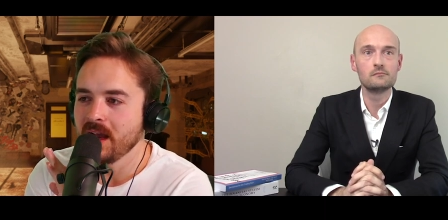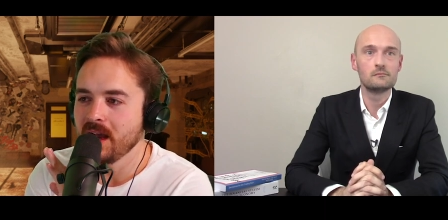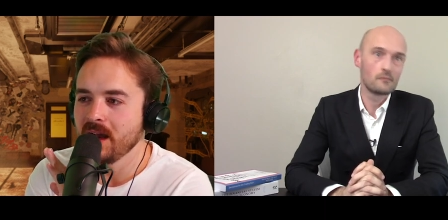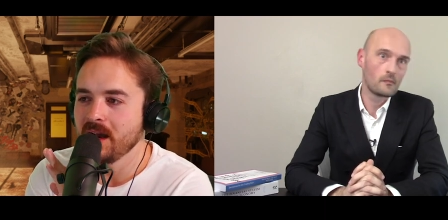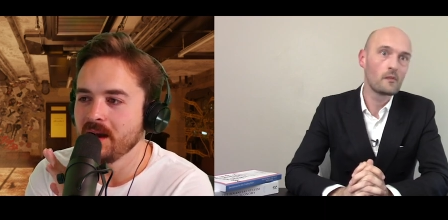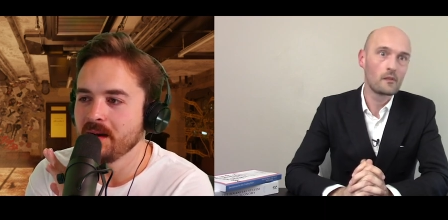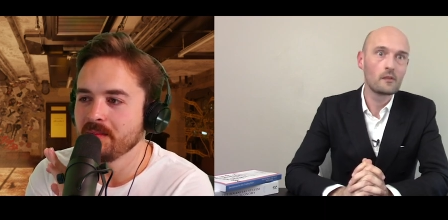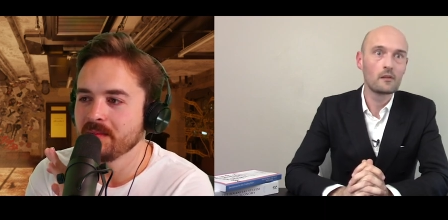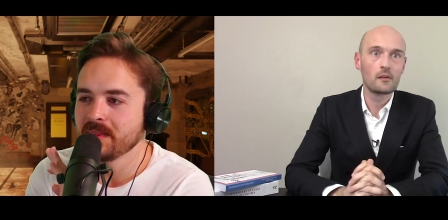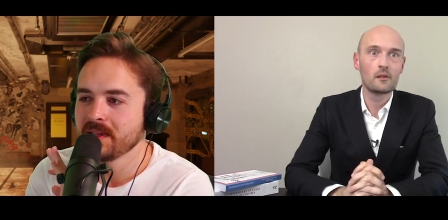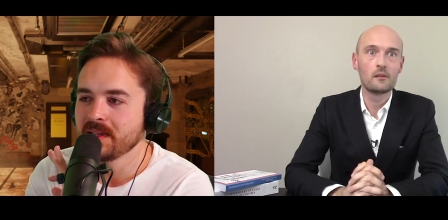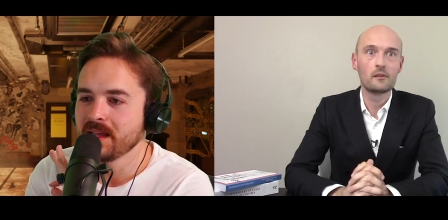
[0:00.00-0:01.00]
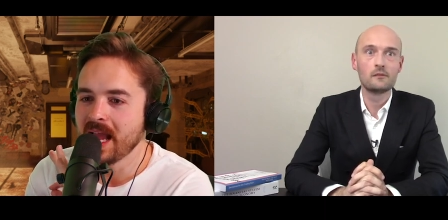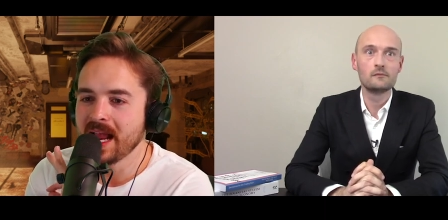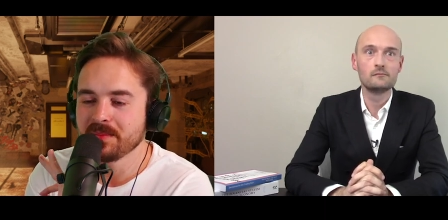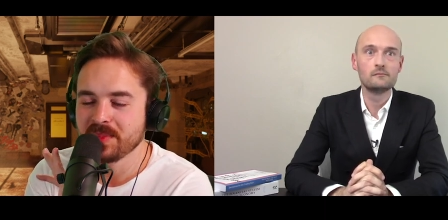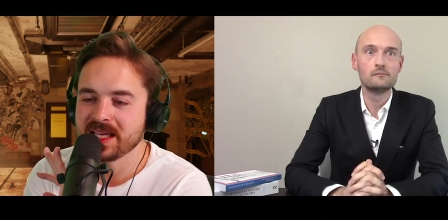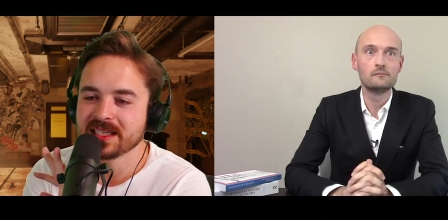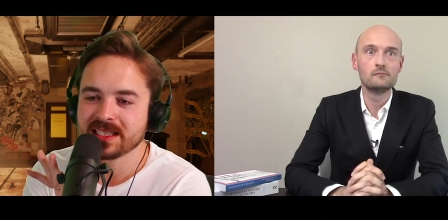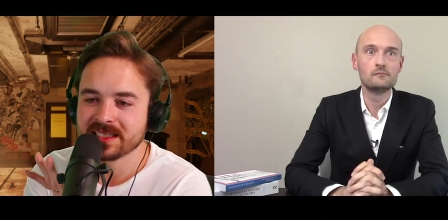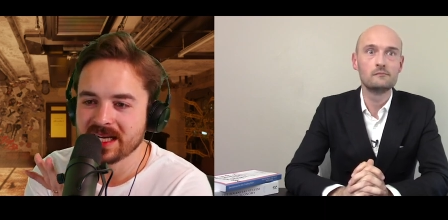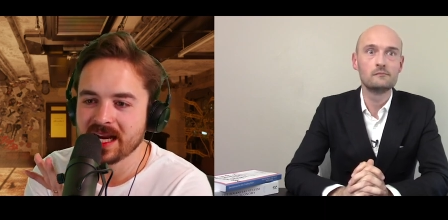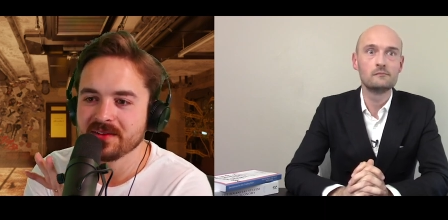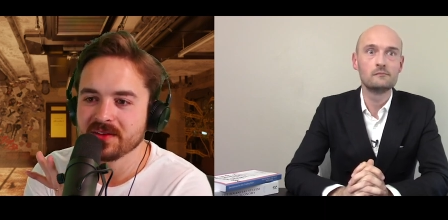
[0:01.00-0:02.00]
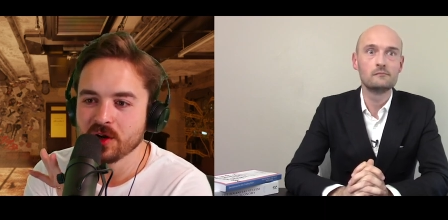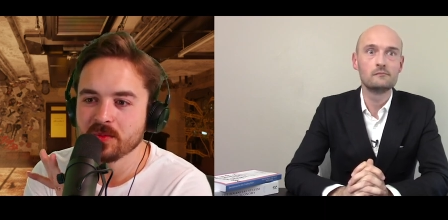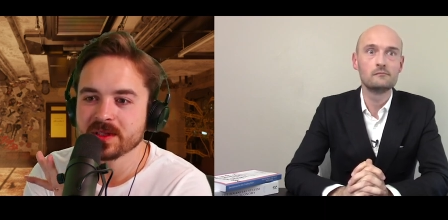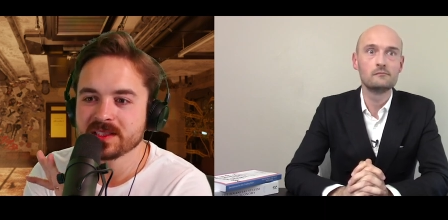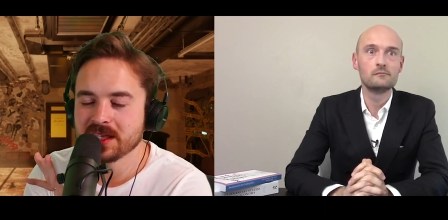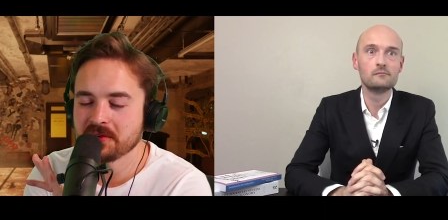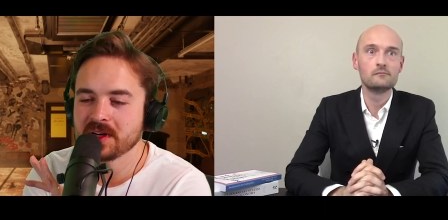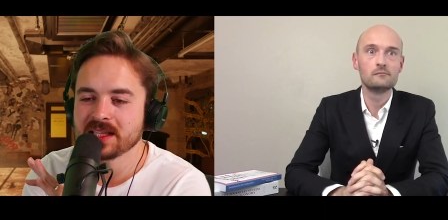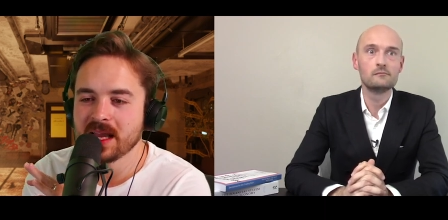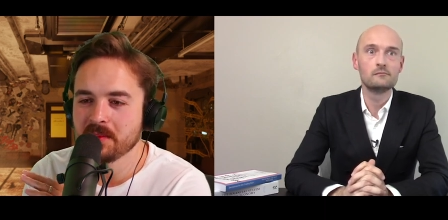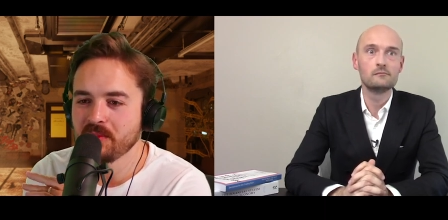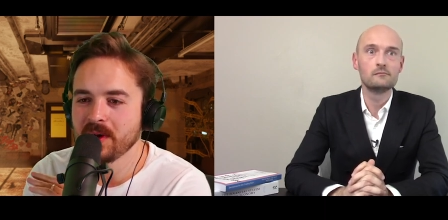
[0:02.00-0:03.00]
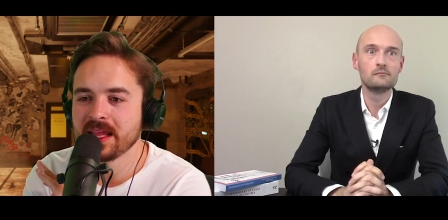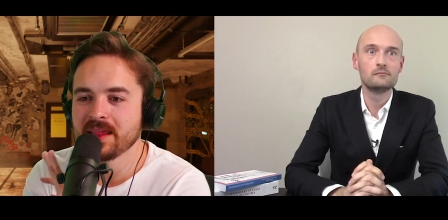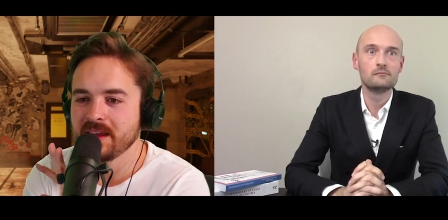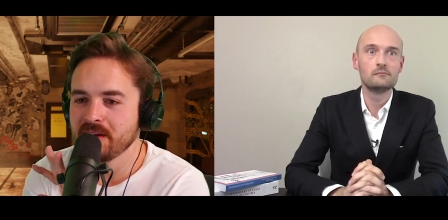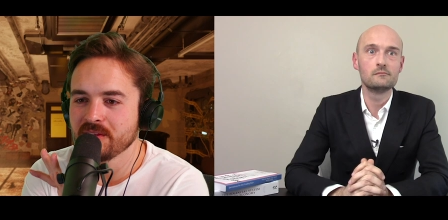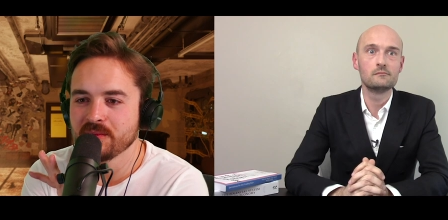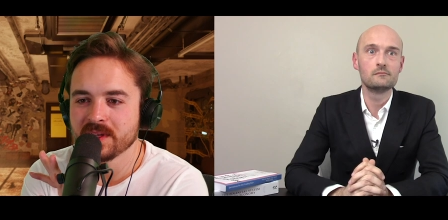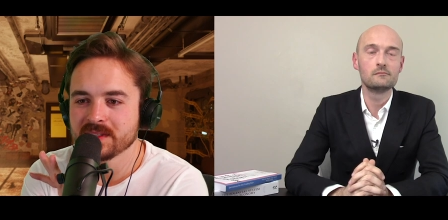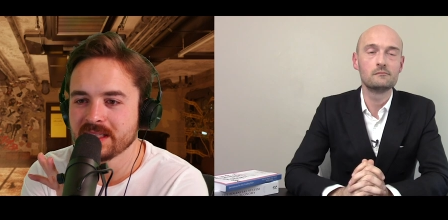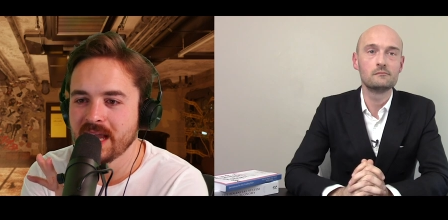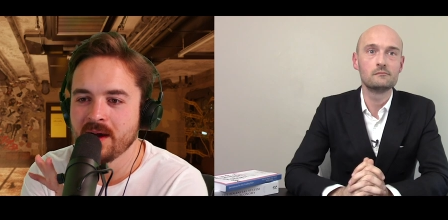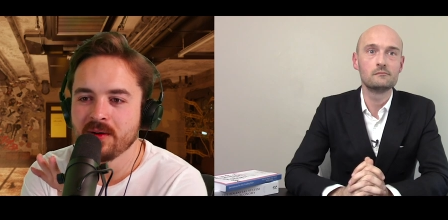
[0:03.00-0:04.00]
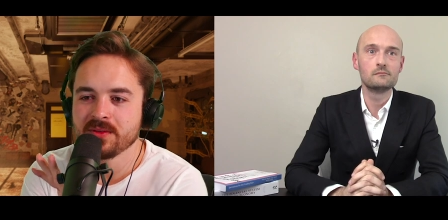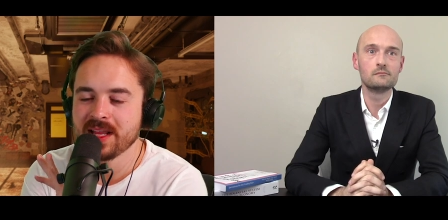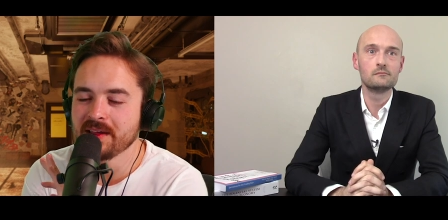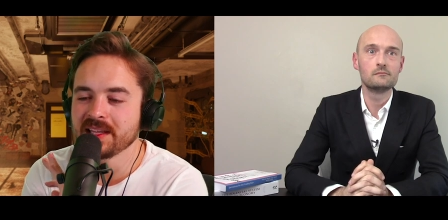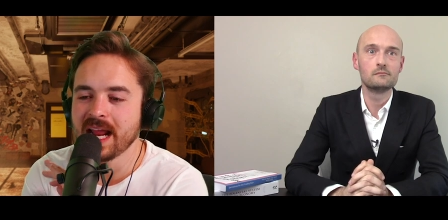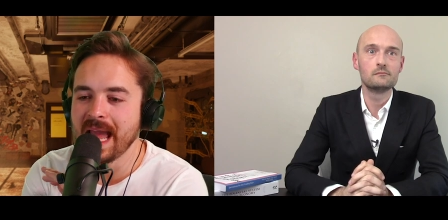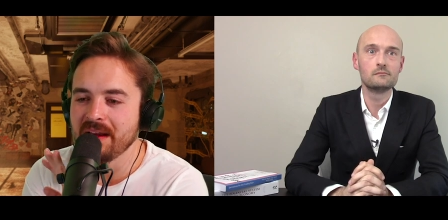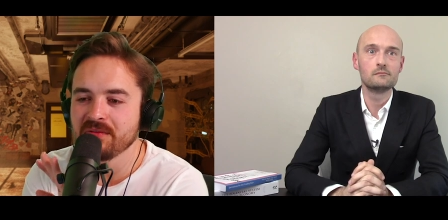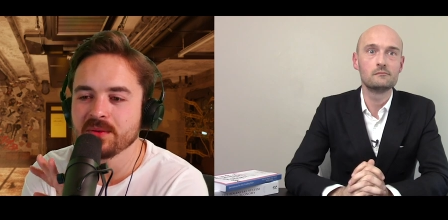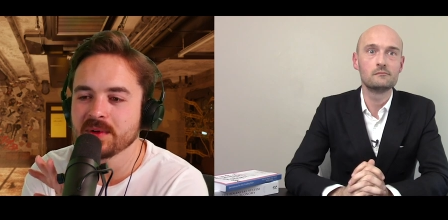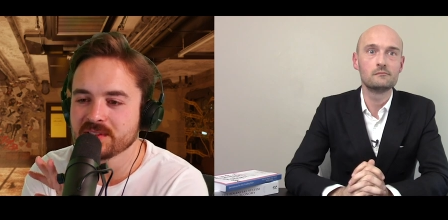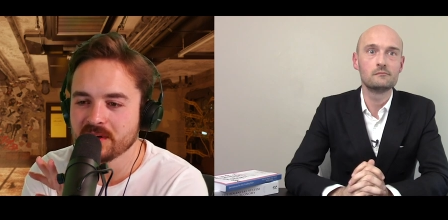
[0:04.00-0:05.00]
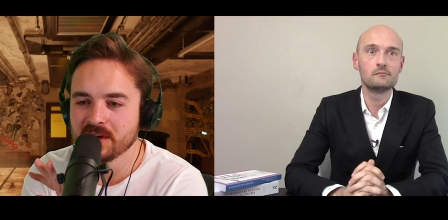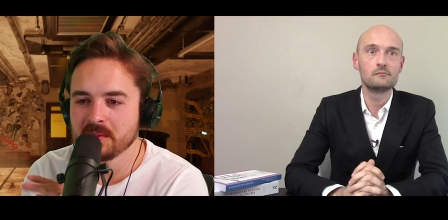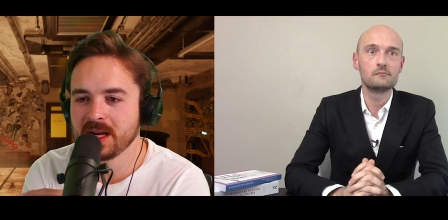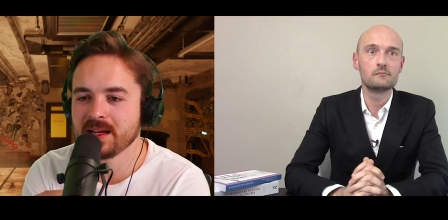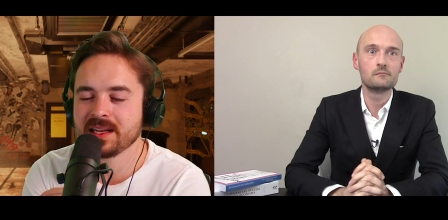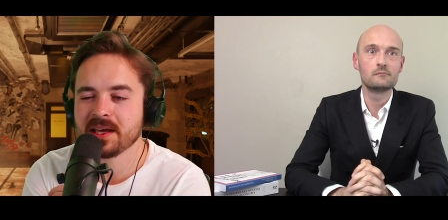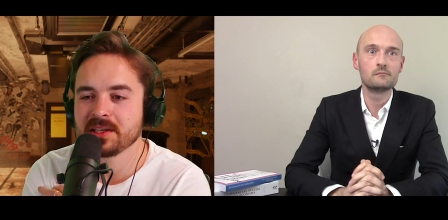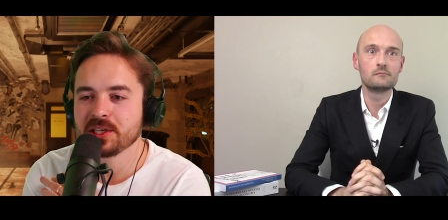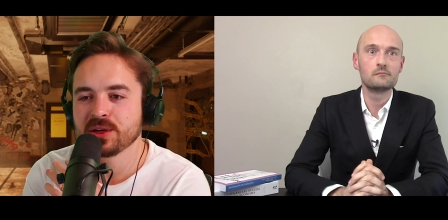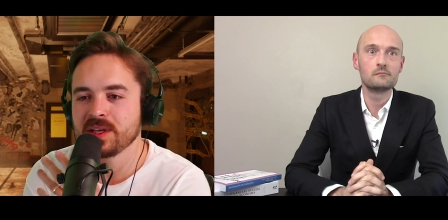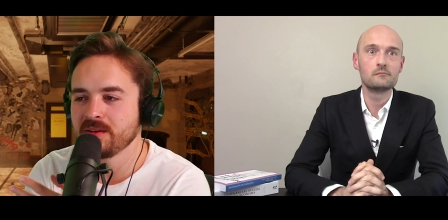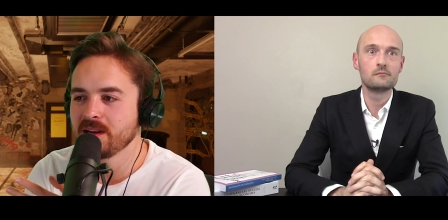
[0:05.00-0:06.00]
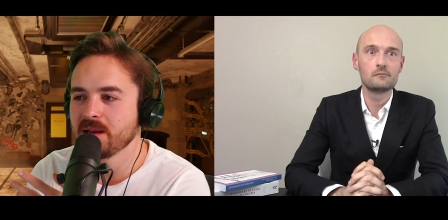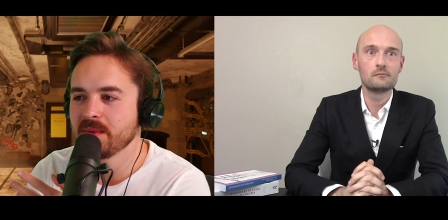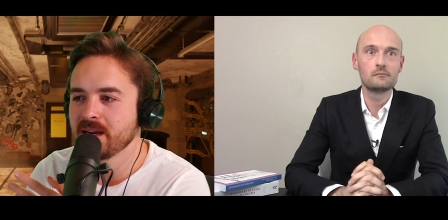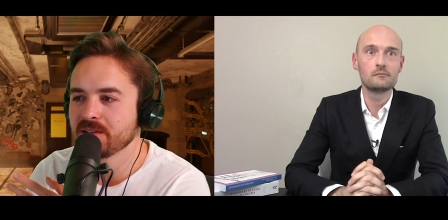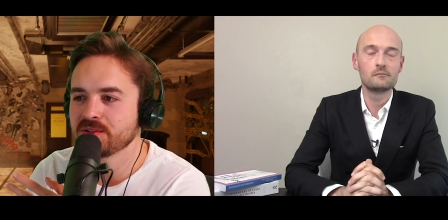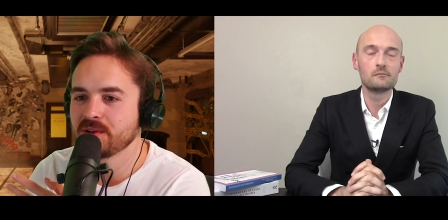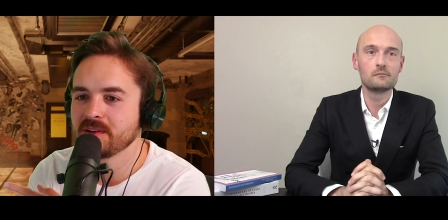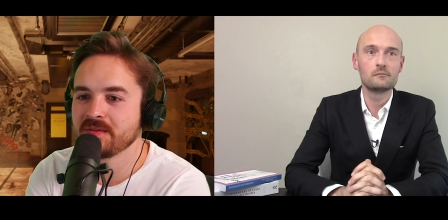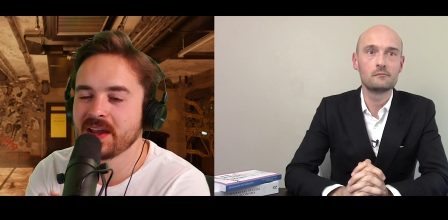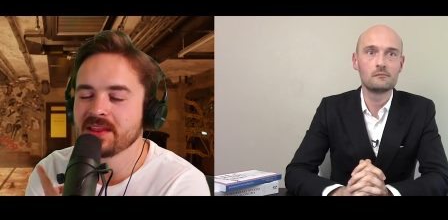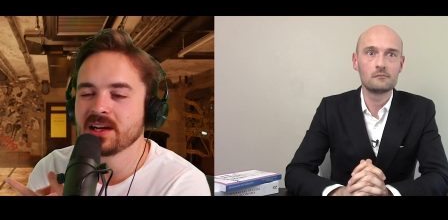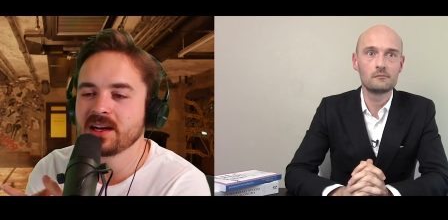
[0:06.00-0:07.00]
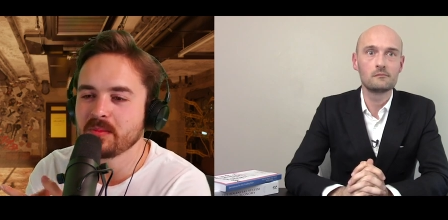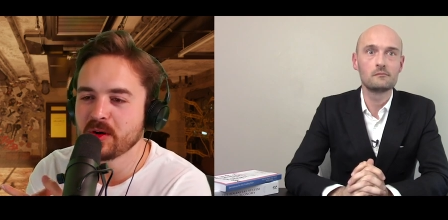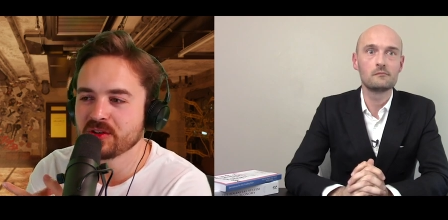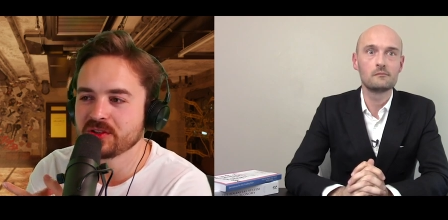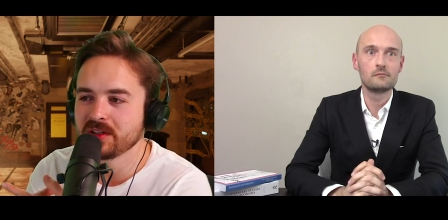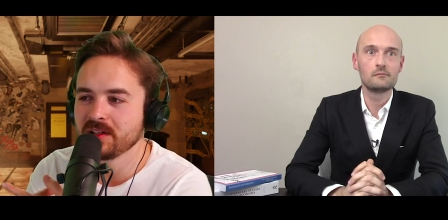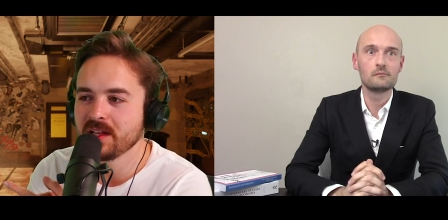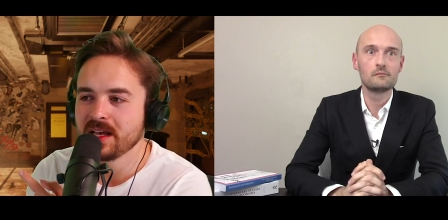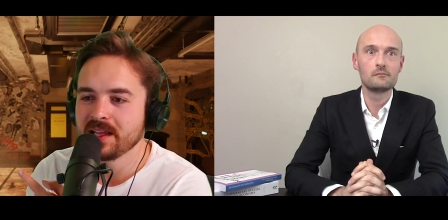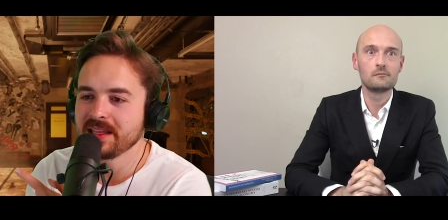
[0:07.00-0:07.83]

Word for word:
Speaker 1: Um, And because it's kind of an open secret at that point, they're the one now, now that everyone's heard about it, now that you're hearing about it sort of in the commercial,